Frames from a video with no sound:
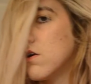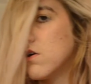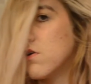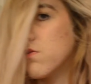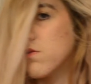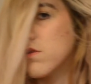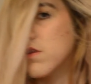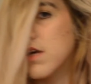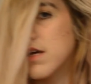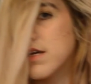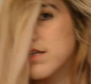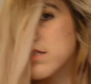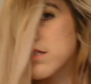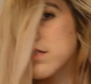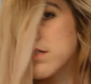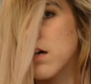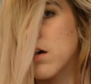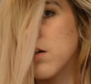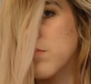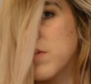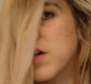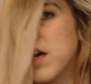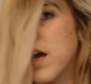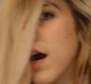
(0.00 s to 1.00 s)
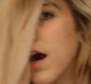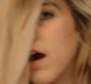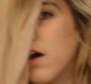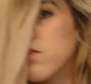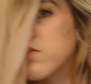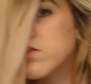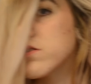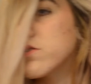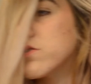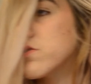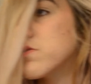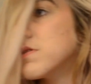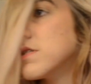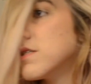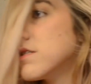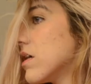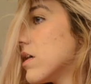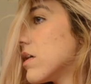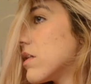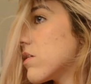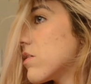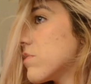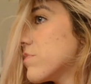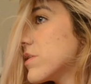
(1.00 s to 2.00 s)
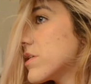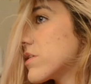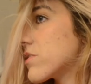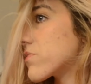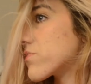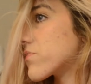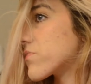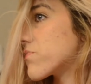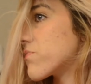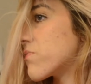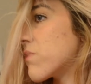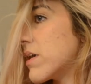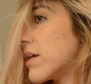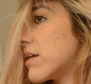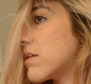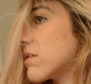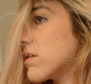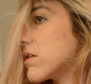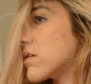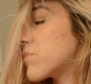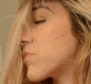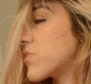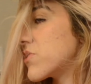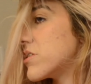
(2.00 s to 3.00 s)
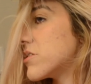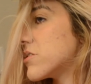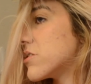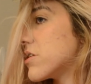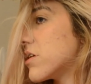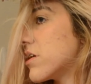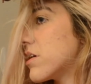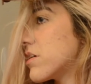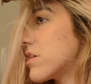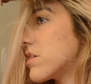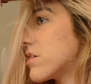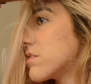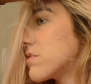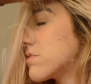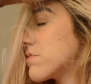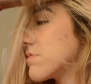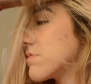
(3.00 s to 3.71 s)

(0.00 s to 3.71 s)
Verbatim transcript: would like to tell me how to do it, that'd be greatly appreciated.